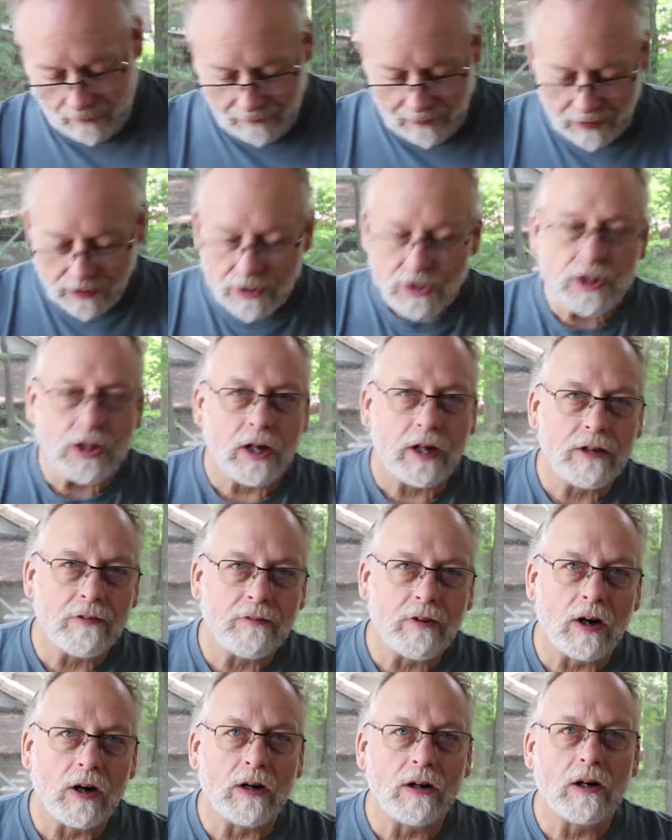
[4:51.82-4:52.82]
Inside
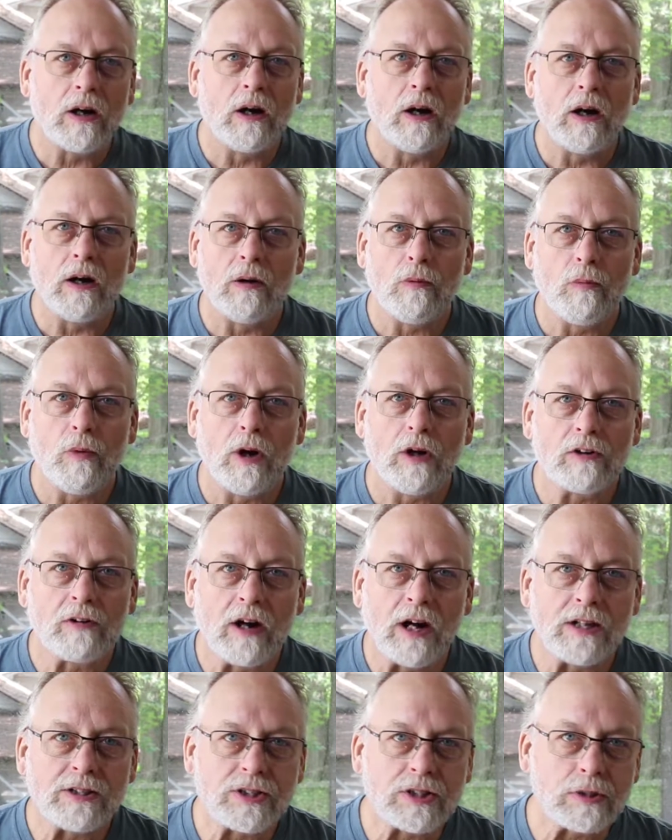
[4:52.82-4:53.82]
of our wild
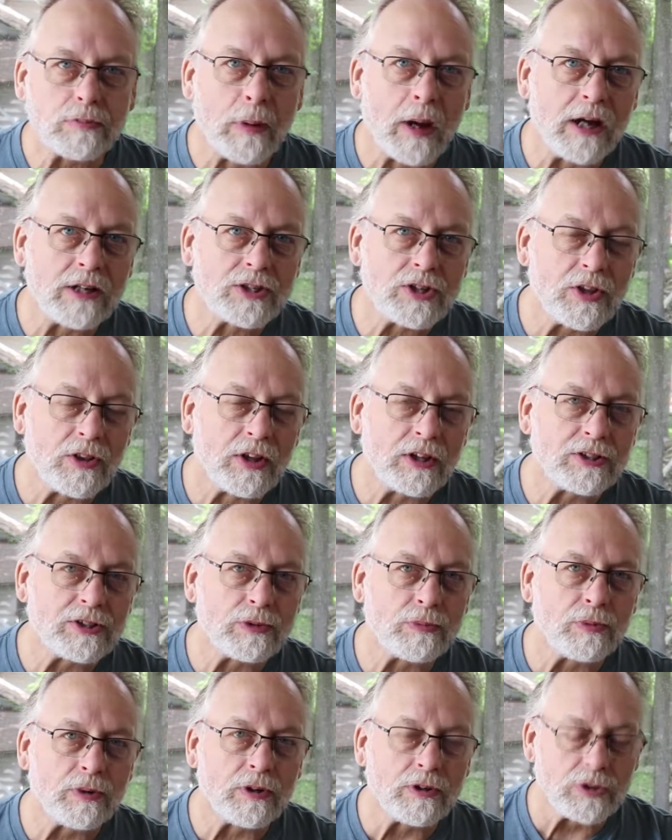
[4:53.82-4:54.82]
grasses patch and things
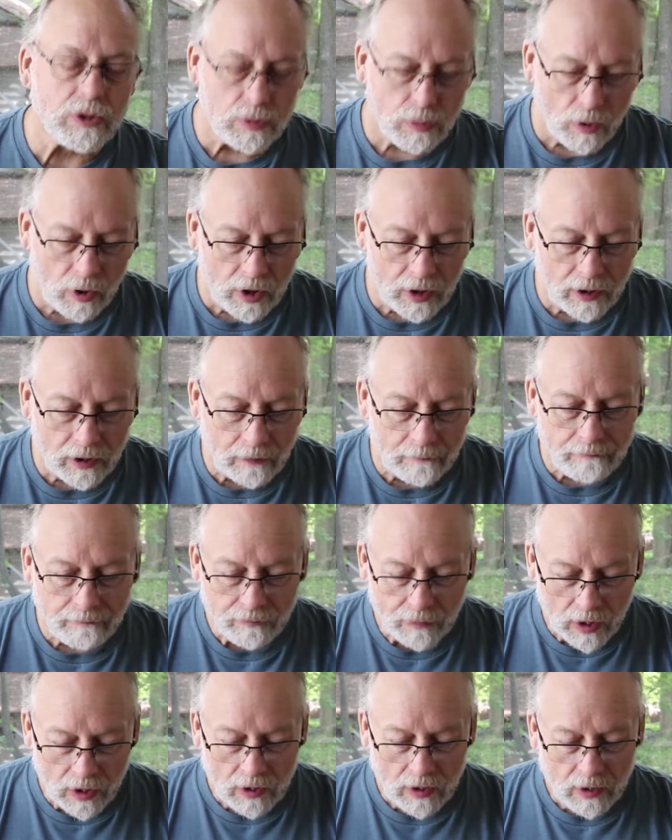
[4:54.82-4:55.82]
that we were in this morning,
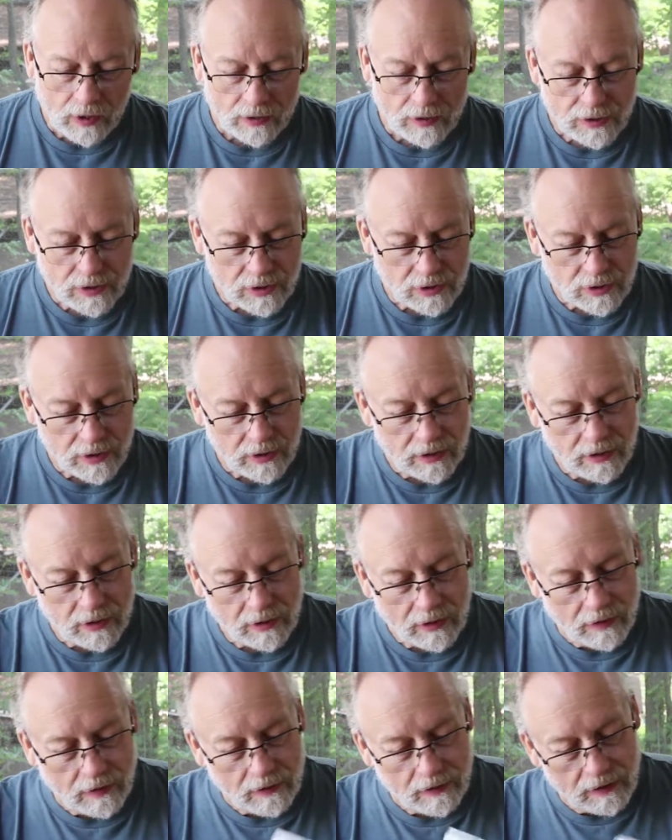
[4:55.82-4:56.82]
this is the
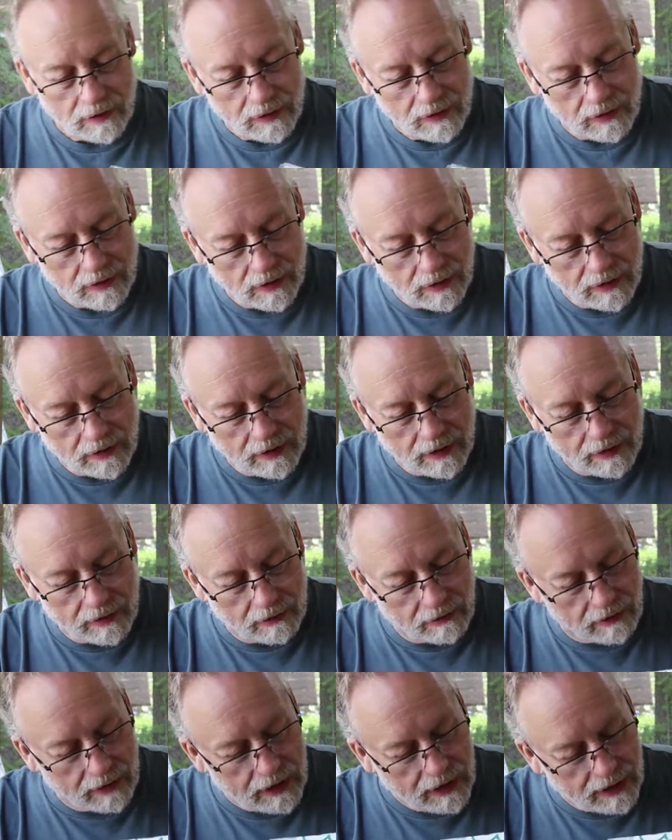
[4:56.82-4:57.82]

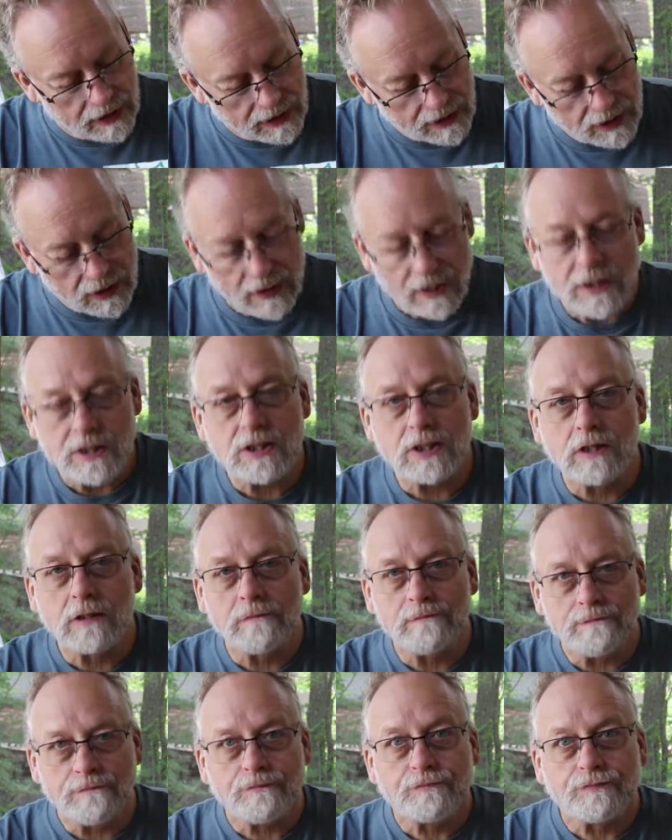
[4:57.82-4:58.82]
ingredients list
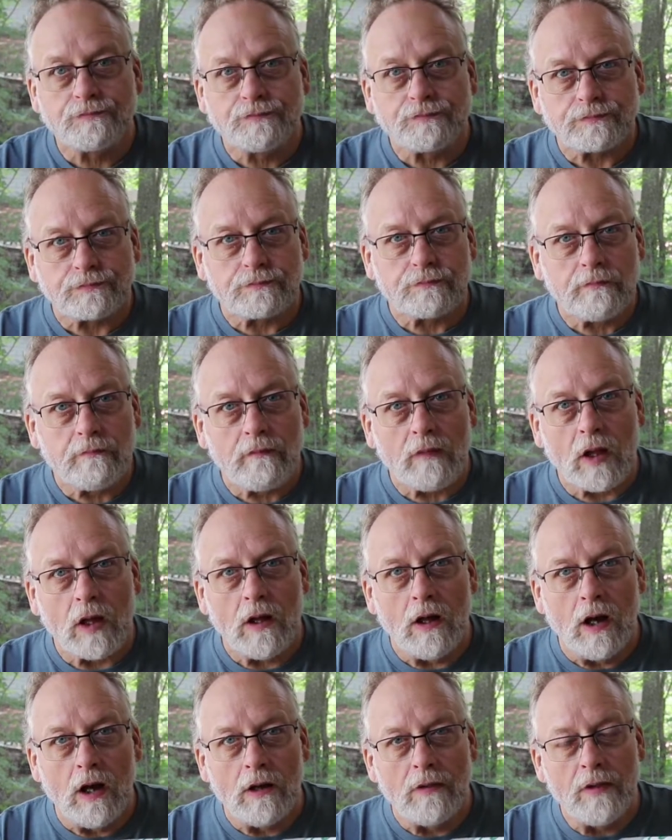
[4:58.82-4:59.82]

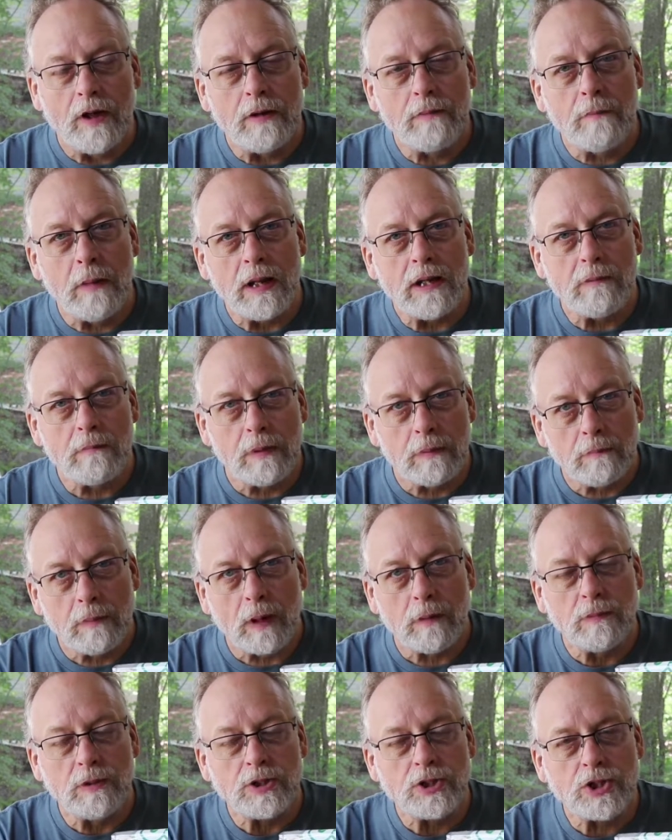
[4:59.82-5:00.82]
that may have been
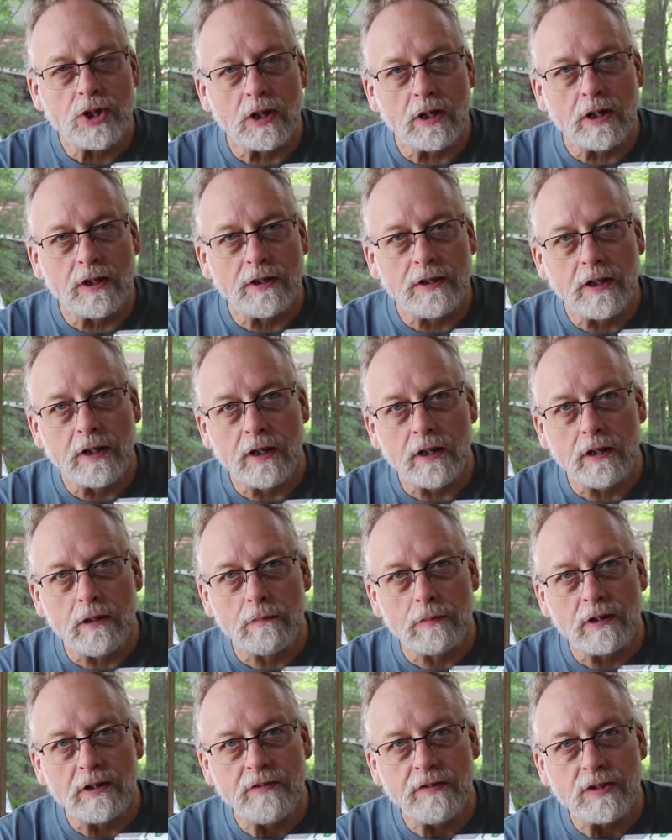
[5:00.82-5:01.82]
published on
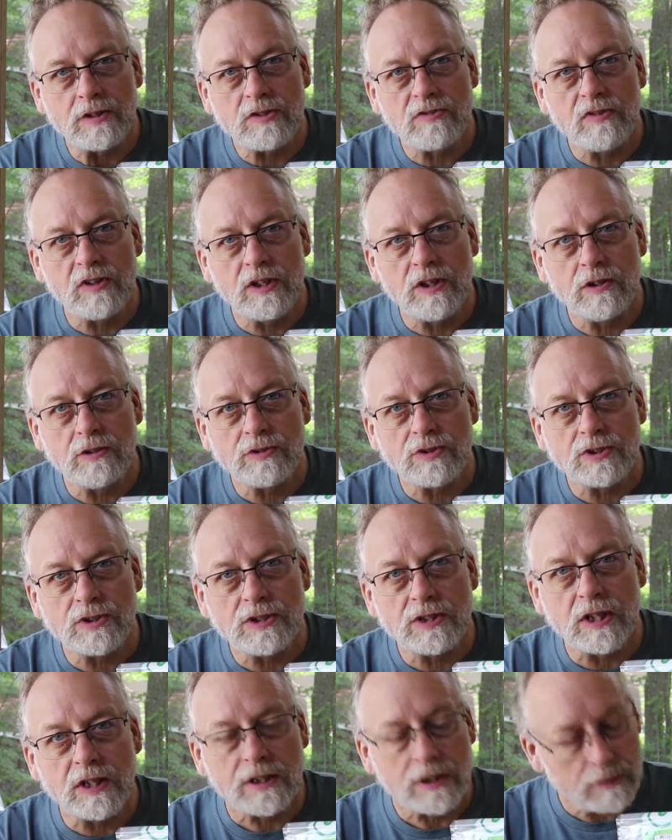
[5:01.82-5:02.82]
previous videos and
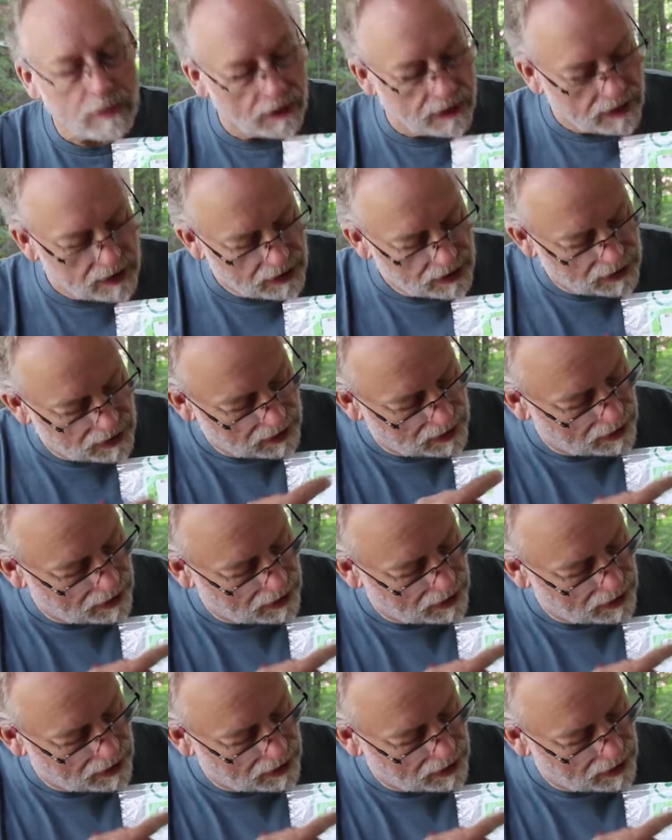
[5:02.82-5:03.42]
things, but this is